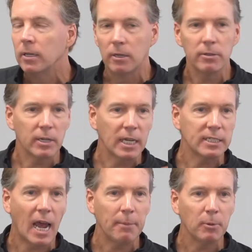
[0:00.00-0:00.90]
You know what your kids
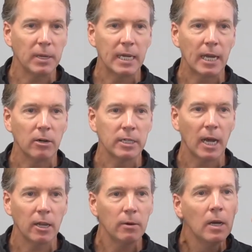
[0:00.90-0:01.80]
happen when they get on
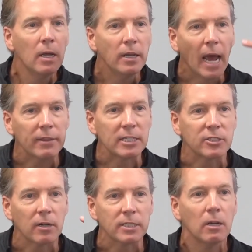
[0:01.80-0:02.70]
yellow? Now they
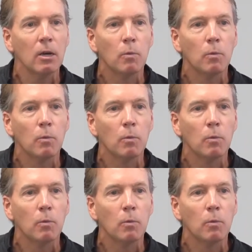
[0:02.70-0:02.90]
start to,